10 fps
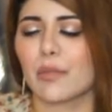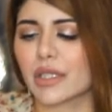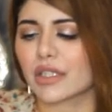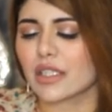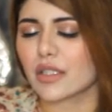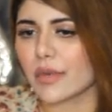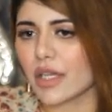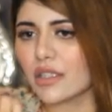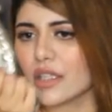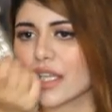But this
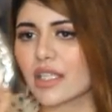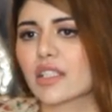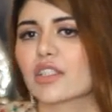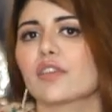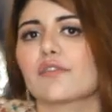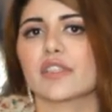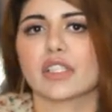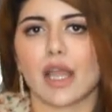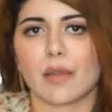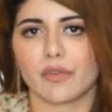one is a
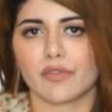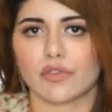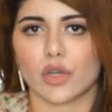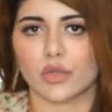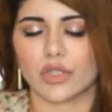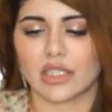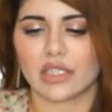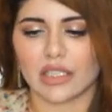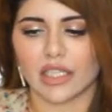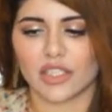different type of rose.
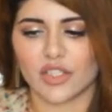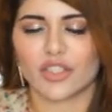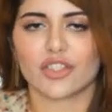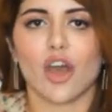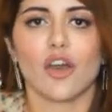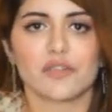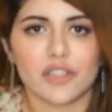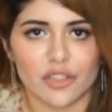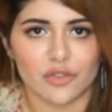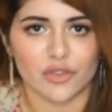It's like a
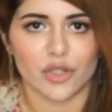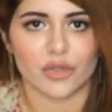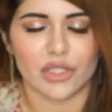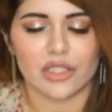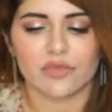softer rose. It's